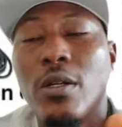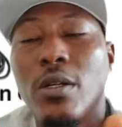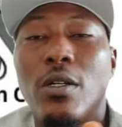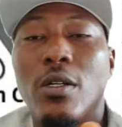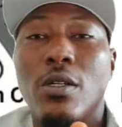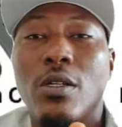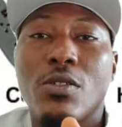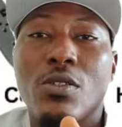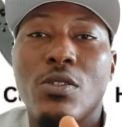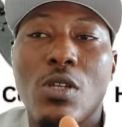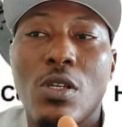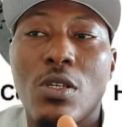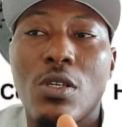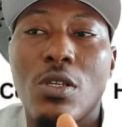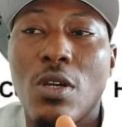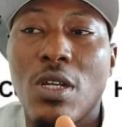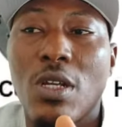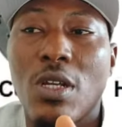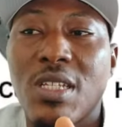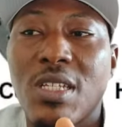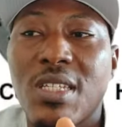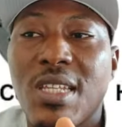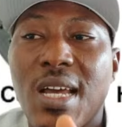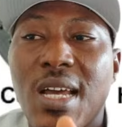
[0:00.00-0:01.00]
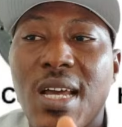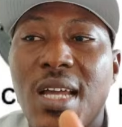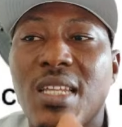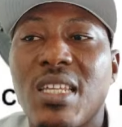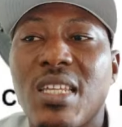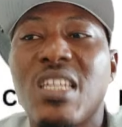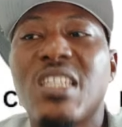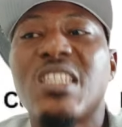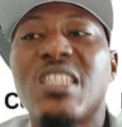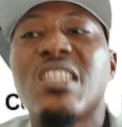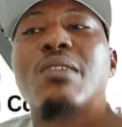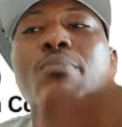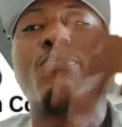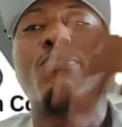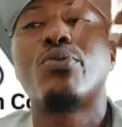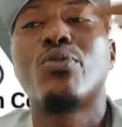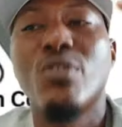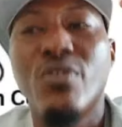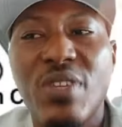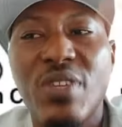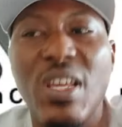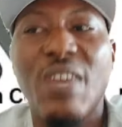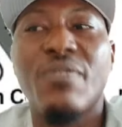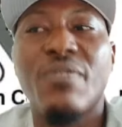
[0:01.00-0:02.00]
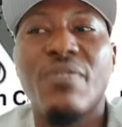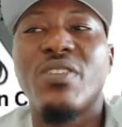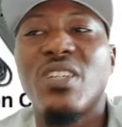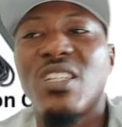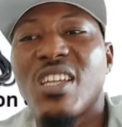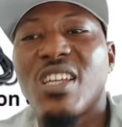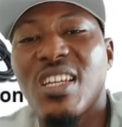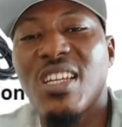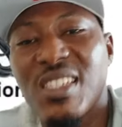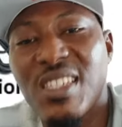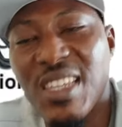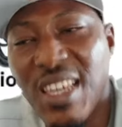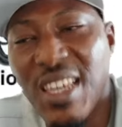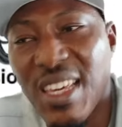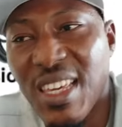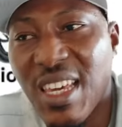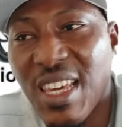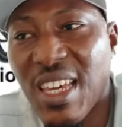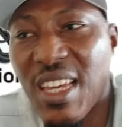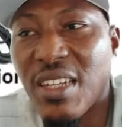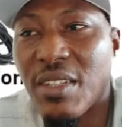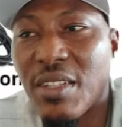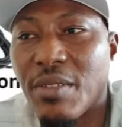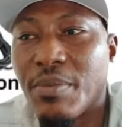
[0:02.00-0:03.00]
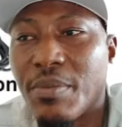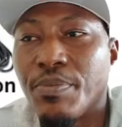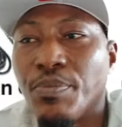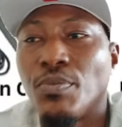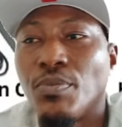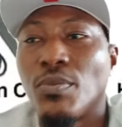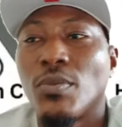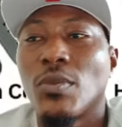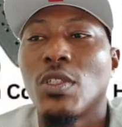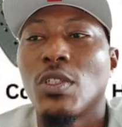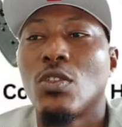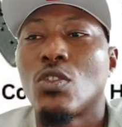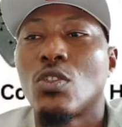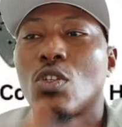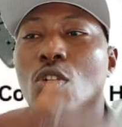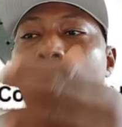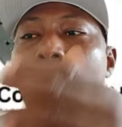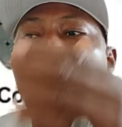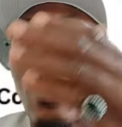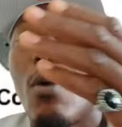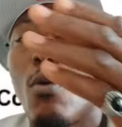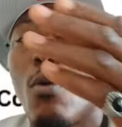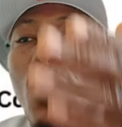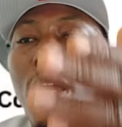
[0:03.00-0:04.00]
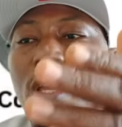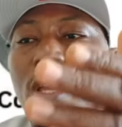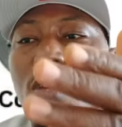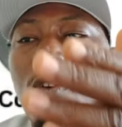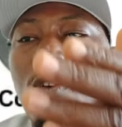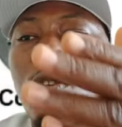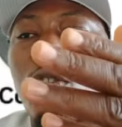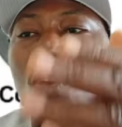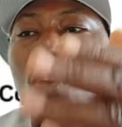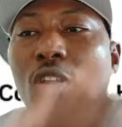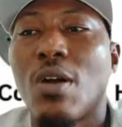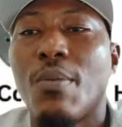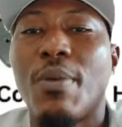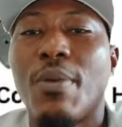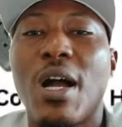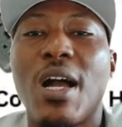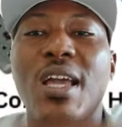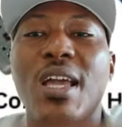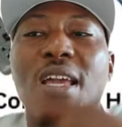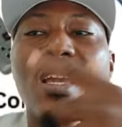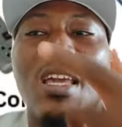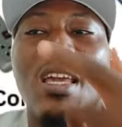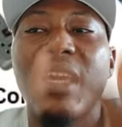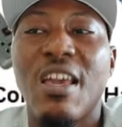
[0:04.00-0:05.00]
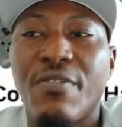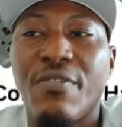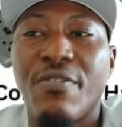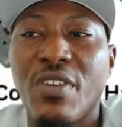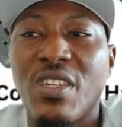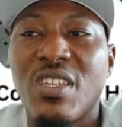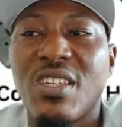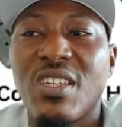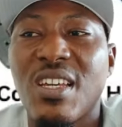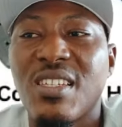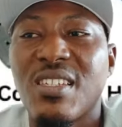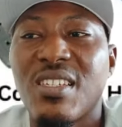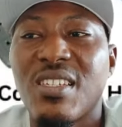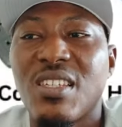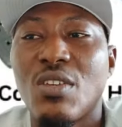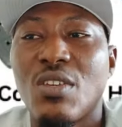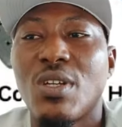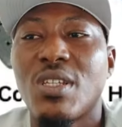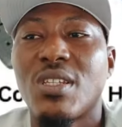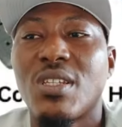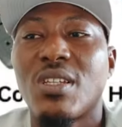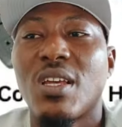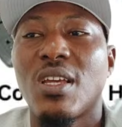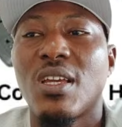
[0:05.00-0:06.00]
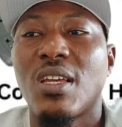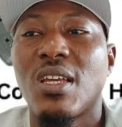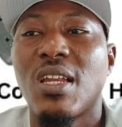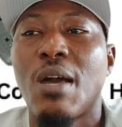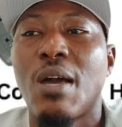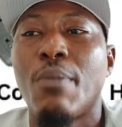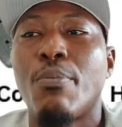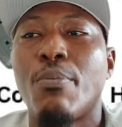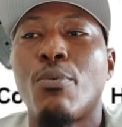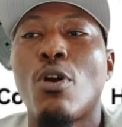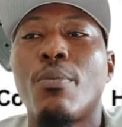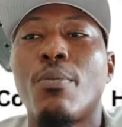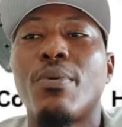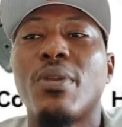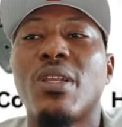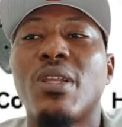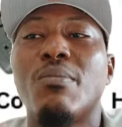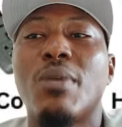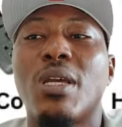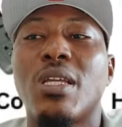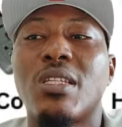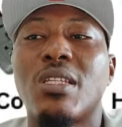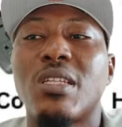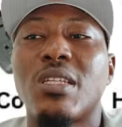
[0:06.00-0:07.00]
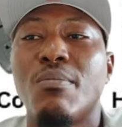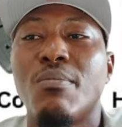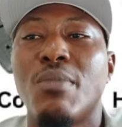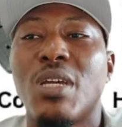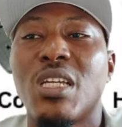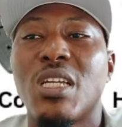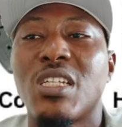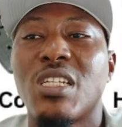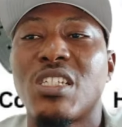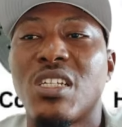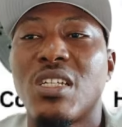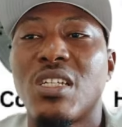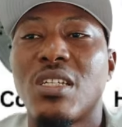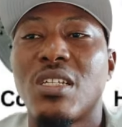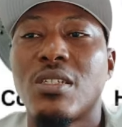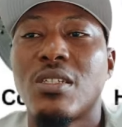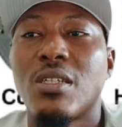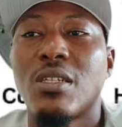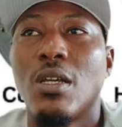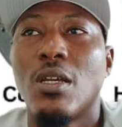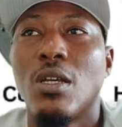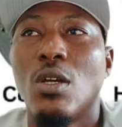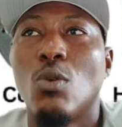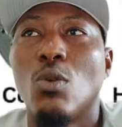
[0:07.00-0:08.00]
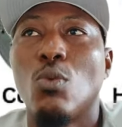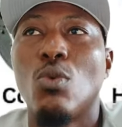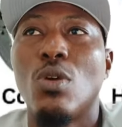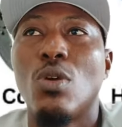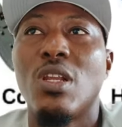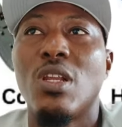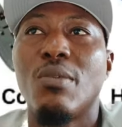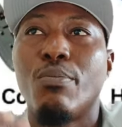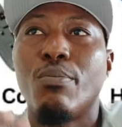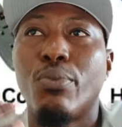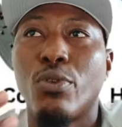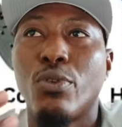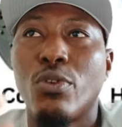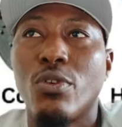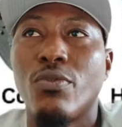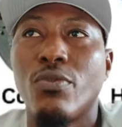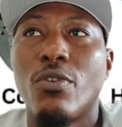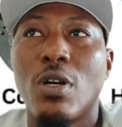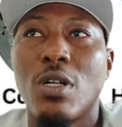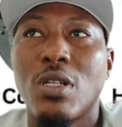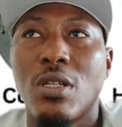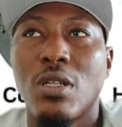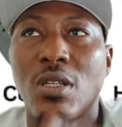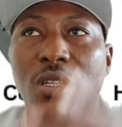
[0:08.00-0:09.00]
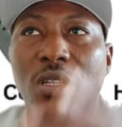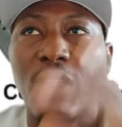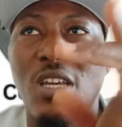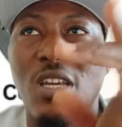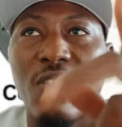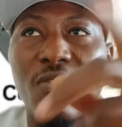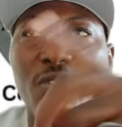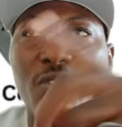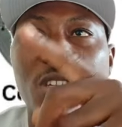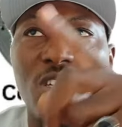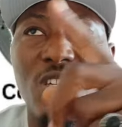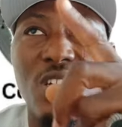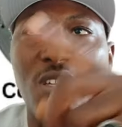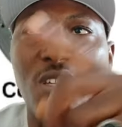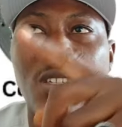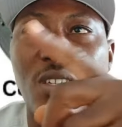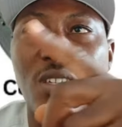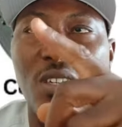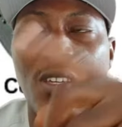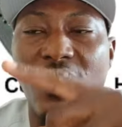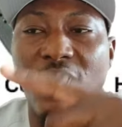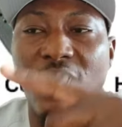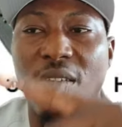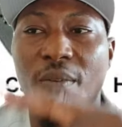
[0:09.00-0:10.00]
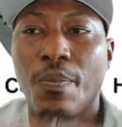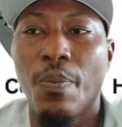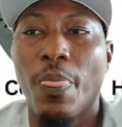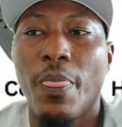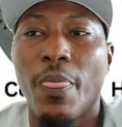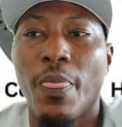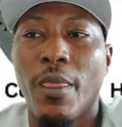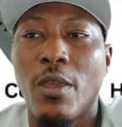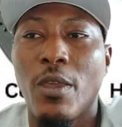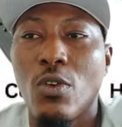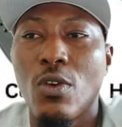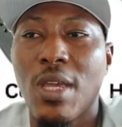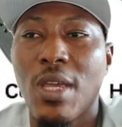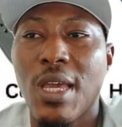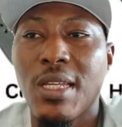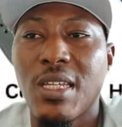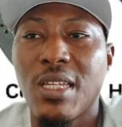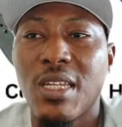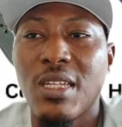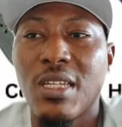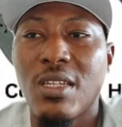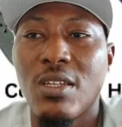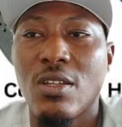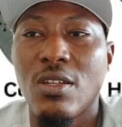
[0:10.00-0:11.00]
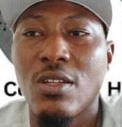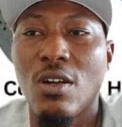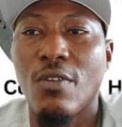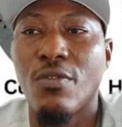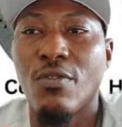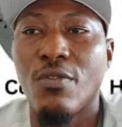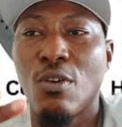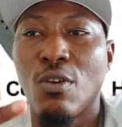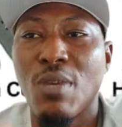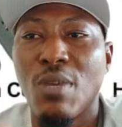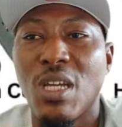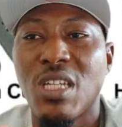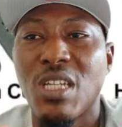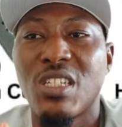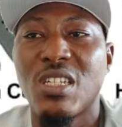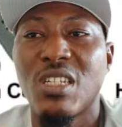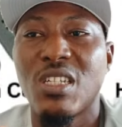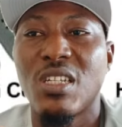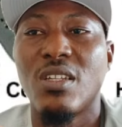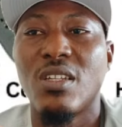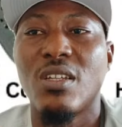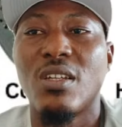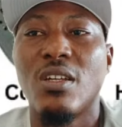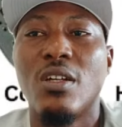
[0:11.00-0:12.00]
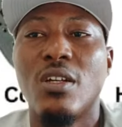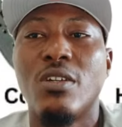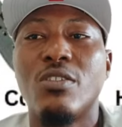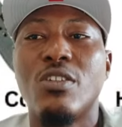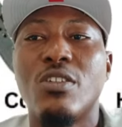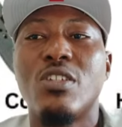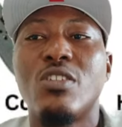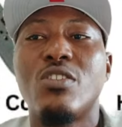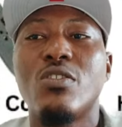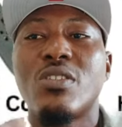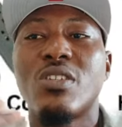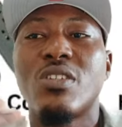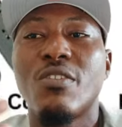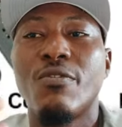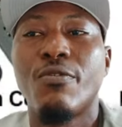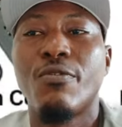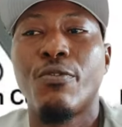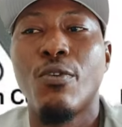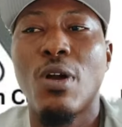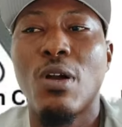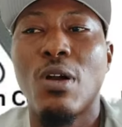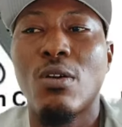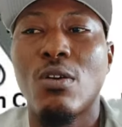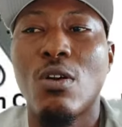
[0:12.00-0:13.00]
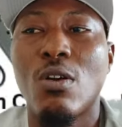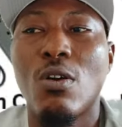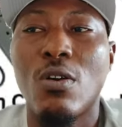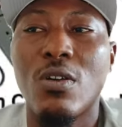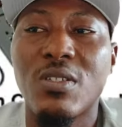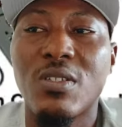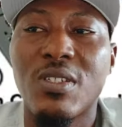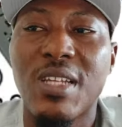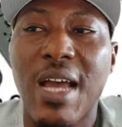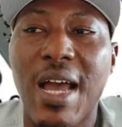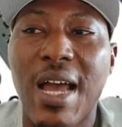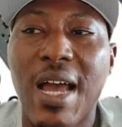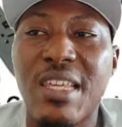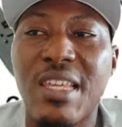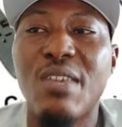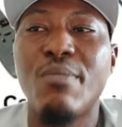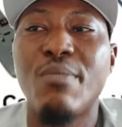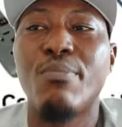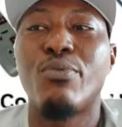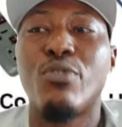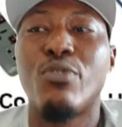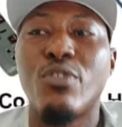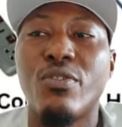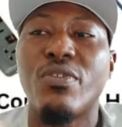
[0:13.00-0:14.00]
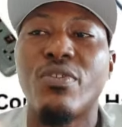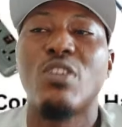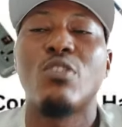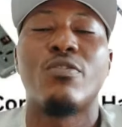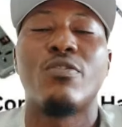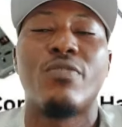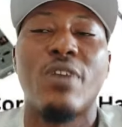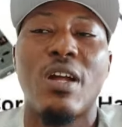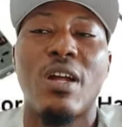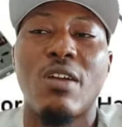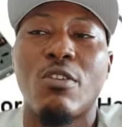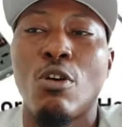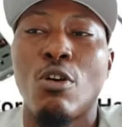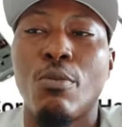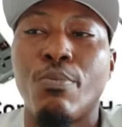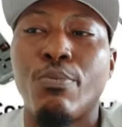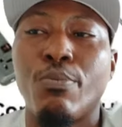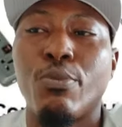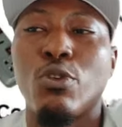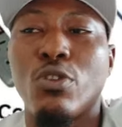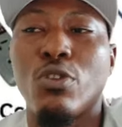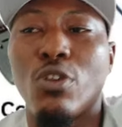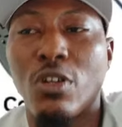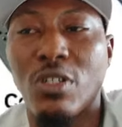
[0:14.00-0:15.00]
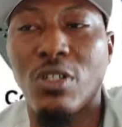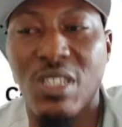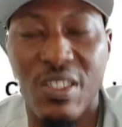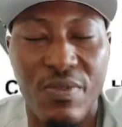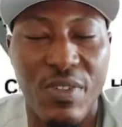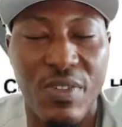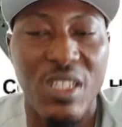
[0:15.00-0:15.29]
You understand? It improves efficiency again. So when you talk about efficiency, you're thinking that properly maintained machines will improve the efficiency. You get it? Of your machine, reducing fuel cost and improving overall productivity.